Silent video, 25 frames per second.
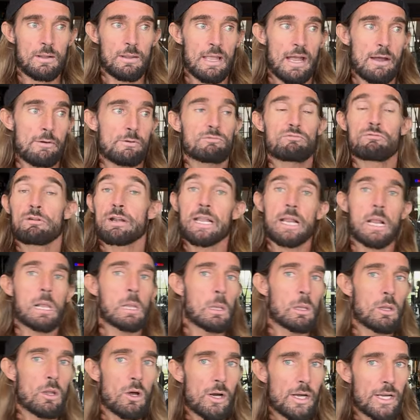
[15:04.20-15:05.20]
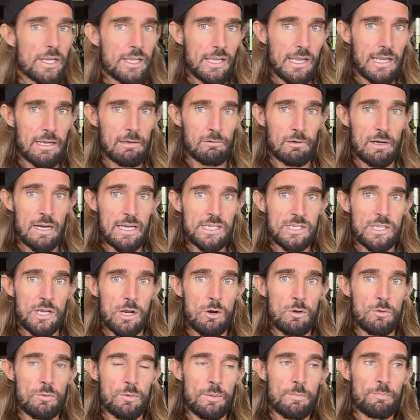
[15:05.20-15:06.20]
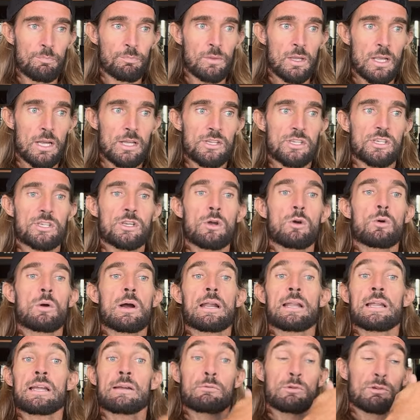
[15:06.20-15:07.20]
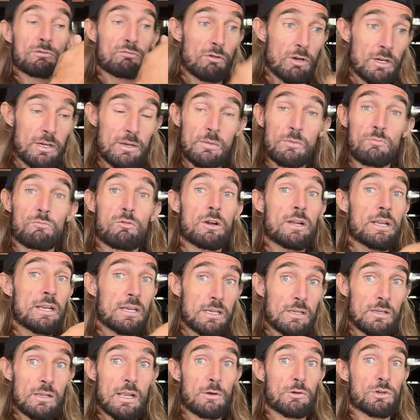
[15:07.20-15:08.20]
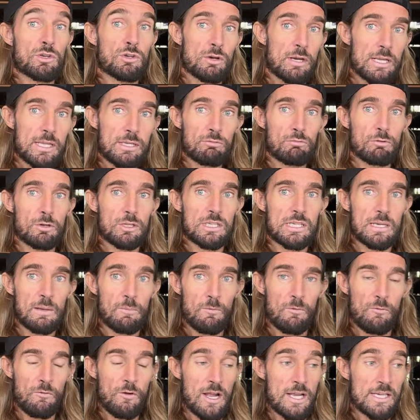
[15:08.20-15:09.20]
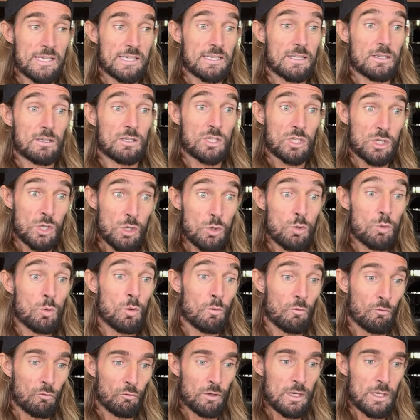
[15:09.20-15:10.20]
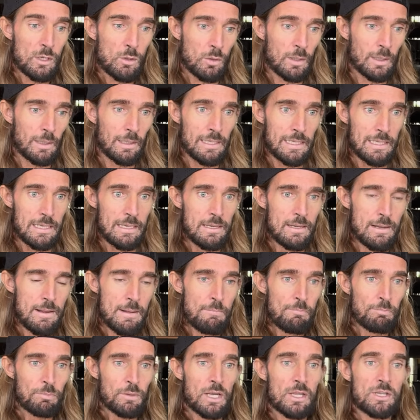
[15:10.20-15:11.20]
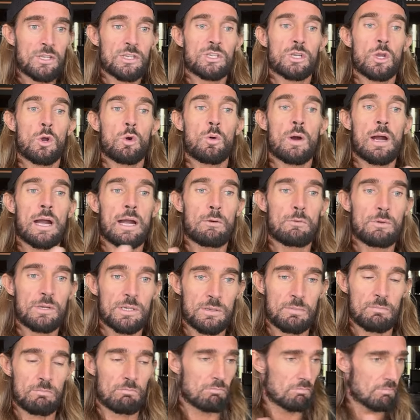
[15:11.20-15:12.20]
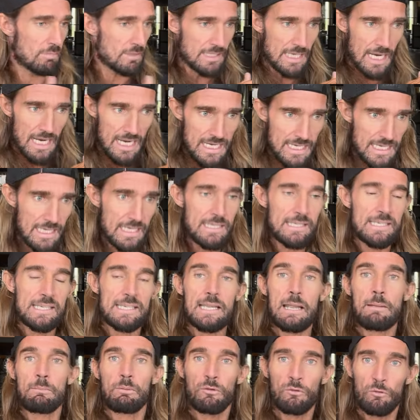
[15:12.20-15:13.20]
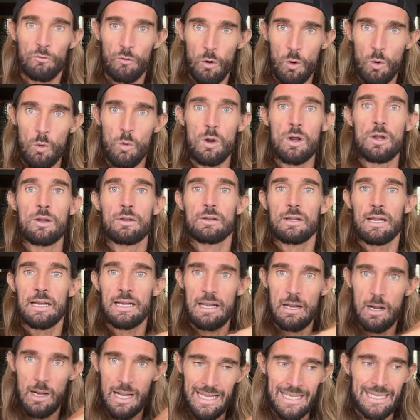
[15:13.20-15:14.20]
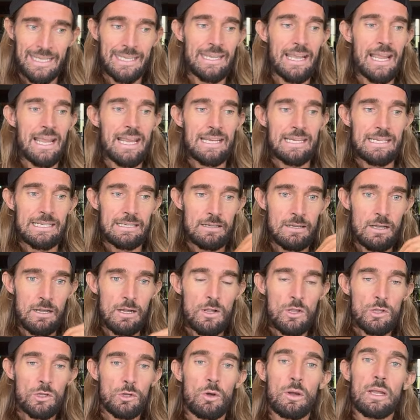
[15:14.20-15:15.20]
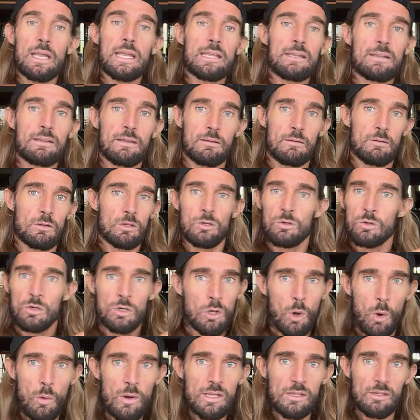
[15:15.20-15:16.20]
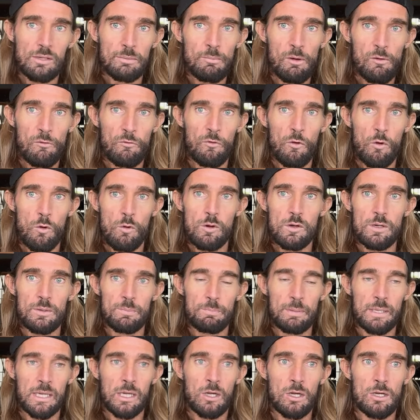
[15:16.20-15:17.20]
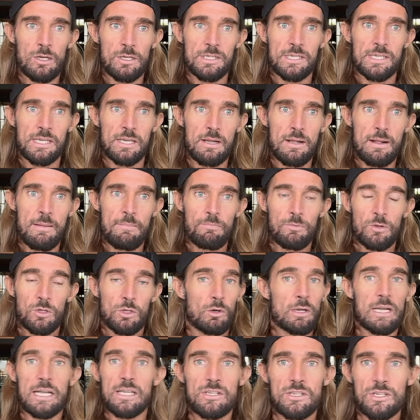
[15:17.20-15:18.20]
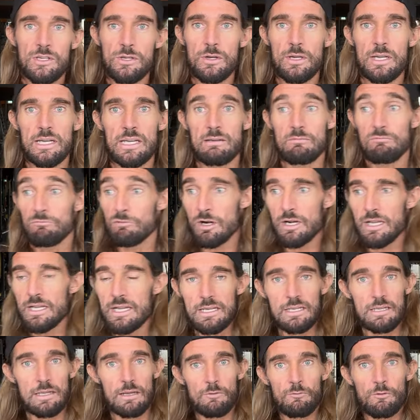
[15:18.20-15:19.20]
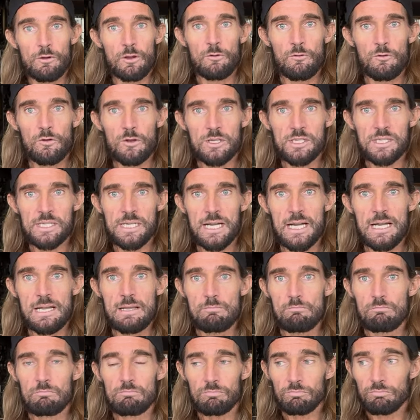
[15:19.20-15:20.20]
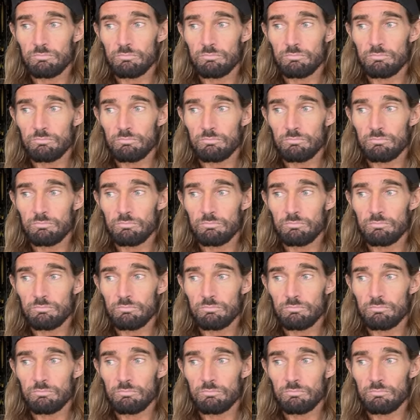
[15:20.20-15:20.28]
I was running a lot in the gray zone. And so, and I was run, running, I was trying to run fast too frequently. And so I was taking steps forward. And again, you're in, you're going to move forward because you're inserting running for the first time.